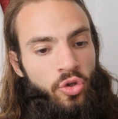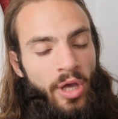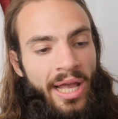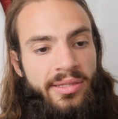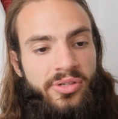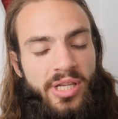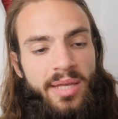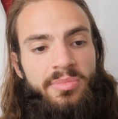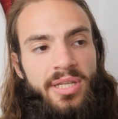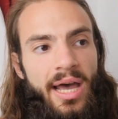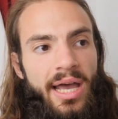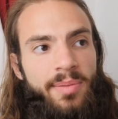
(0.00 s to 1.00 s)
at the same
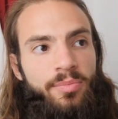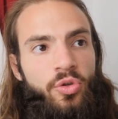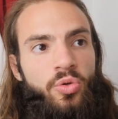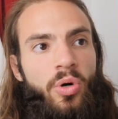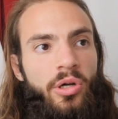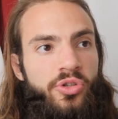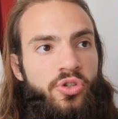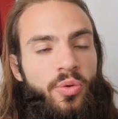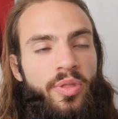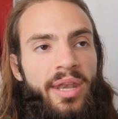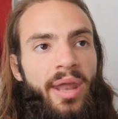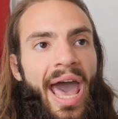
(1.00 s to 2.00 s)
time, you also
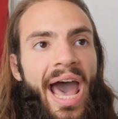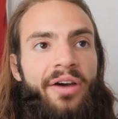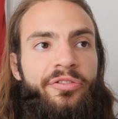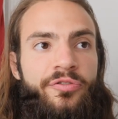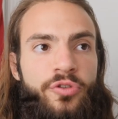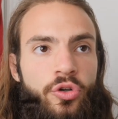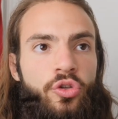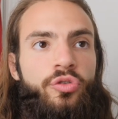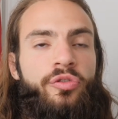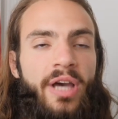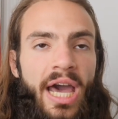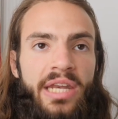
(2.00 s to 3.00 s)
then, after
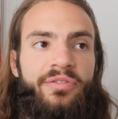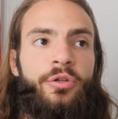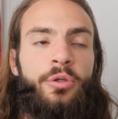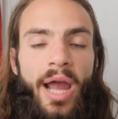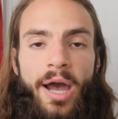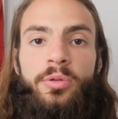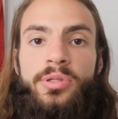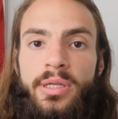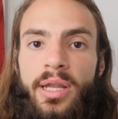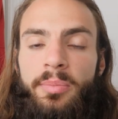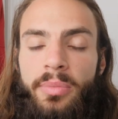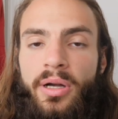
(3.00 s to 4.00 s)
you've kind of
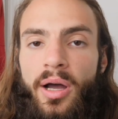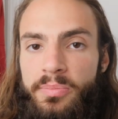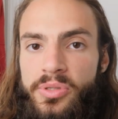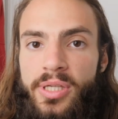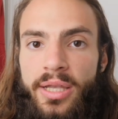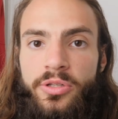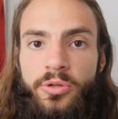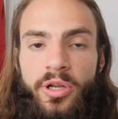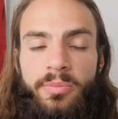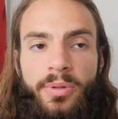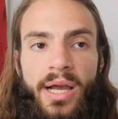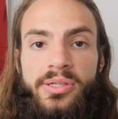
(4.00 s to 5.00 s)
grounded and become centered
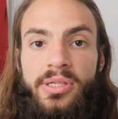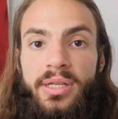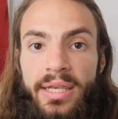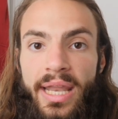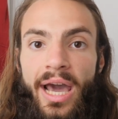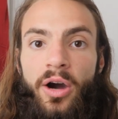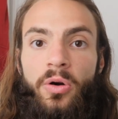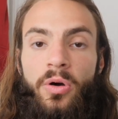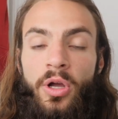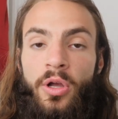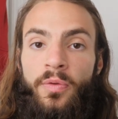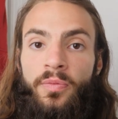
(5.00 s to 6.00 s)
and present, now
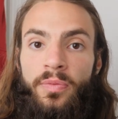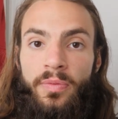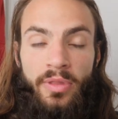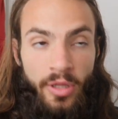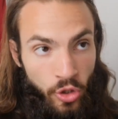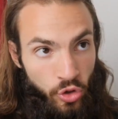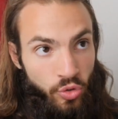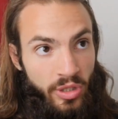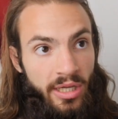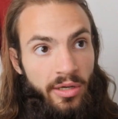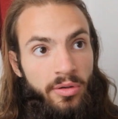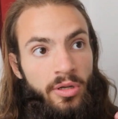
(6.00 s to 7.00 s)
you
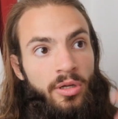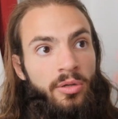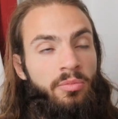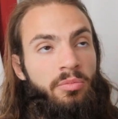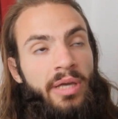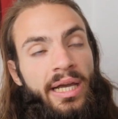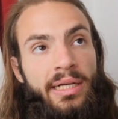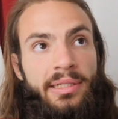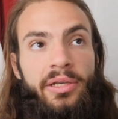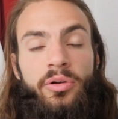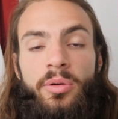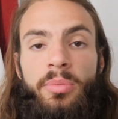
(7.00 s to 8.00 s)
can get
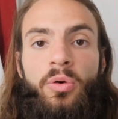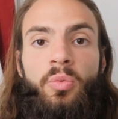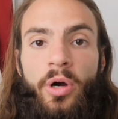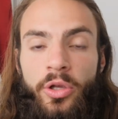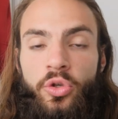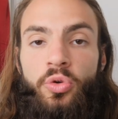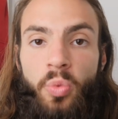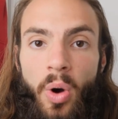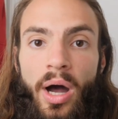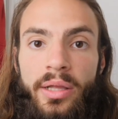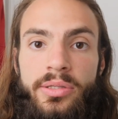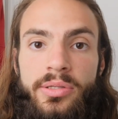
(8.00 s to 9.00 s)
clear about what you
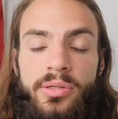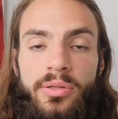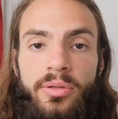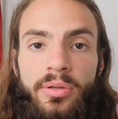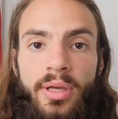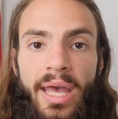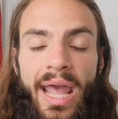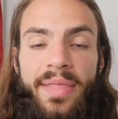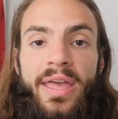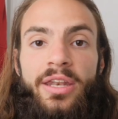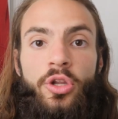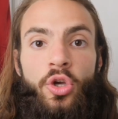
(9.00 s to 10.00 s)
want and
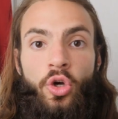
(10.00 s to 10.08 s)
then